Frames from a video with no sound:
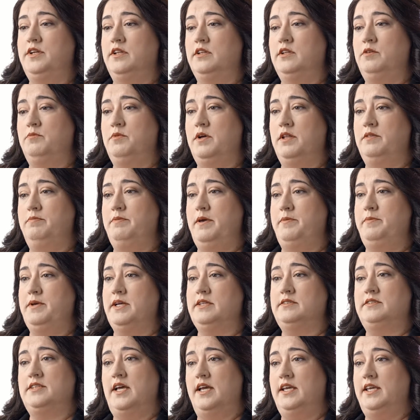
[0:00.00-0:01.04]
dealing with maybe a
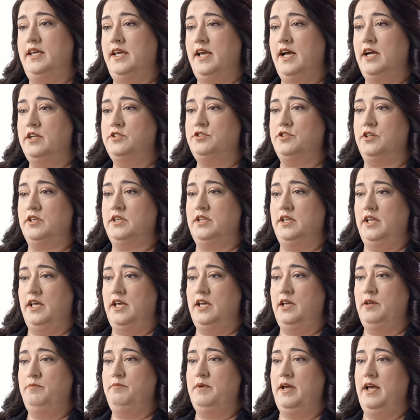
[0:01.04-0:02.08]
psychiatric
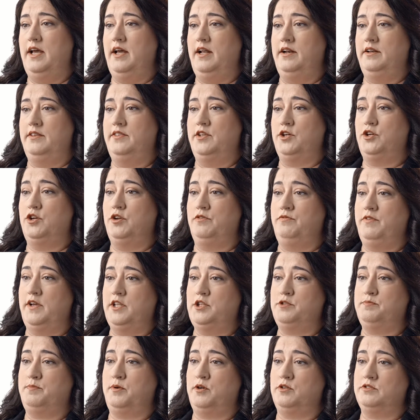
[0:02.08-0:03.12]
claim and the good
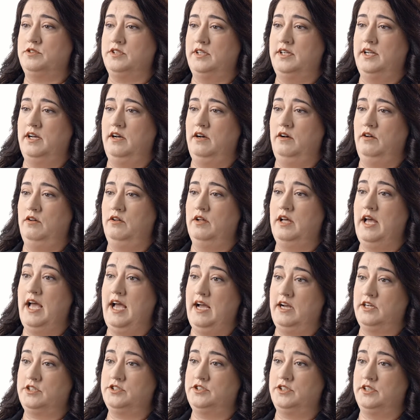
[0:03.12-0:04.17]
faith personnel
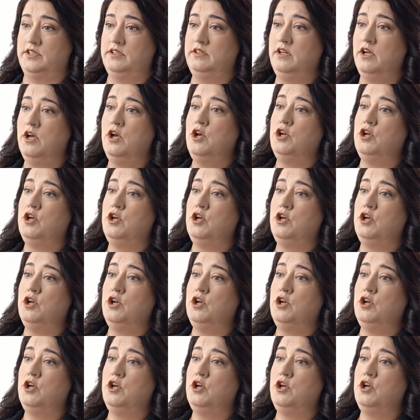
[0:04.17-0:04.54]
action,